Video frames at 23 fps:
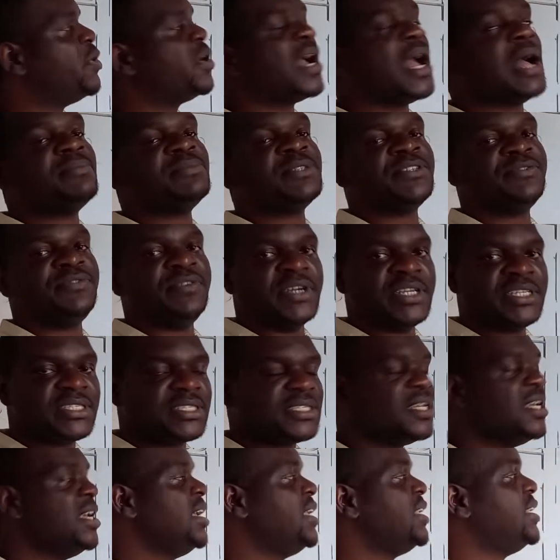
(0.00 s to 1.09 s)
comes
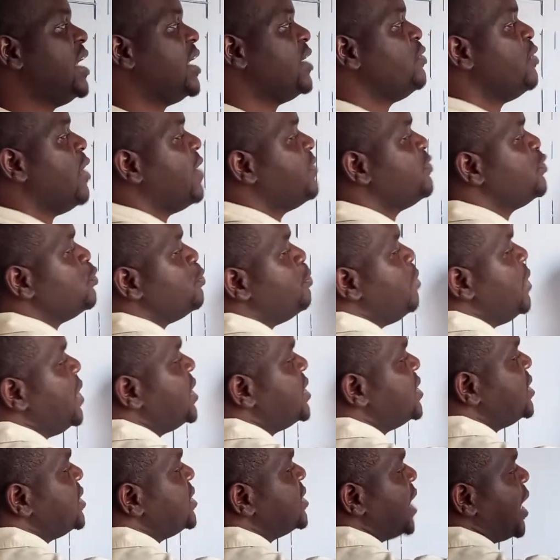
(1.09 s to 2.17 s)
first that you have to
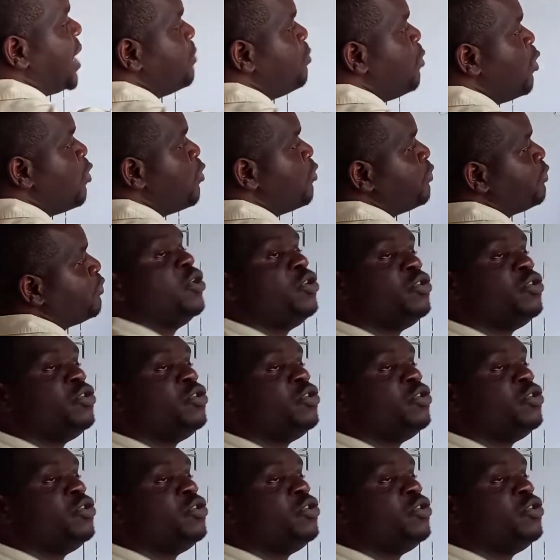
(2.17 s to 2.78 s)
place it above.